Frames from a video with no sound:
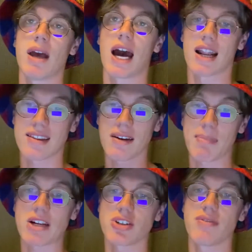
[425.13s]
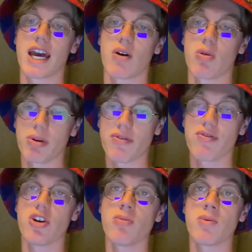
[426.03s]
And I think Patrick Vieira will be
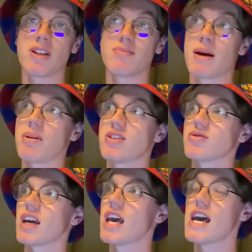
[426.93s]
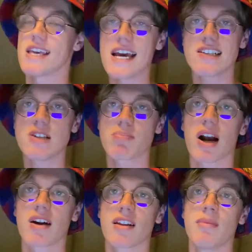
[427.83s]
fuming with his men, because he'll say, yes, he's
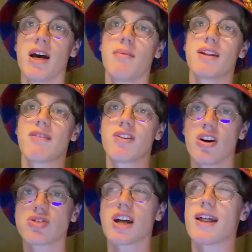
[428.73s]
proud of them, but they've lost.